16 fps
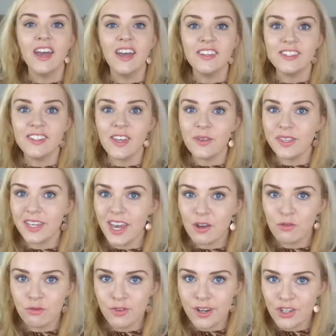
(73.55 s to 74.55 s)
So the
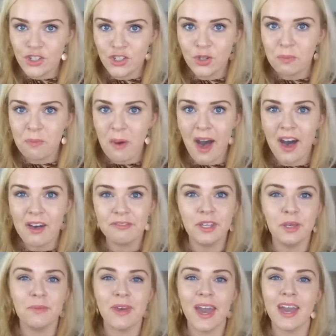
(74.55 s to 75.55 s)
original
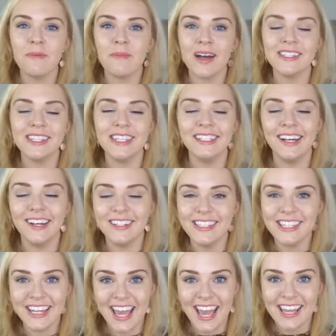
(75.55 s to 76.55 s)
perfume came out in
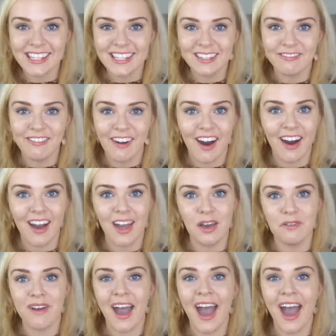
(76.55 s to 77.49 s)
1985,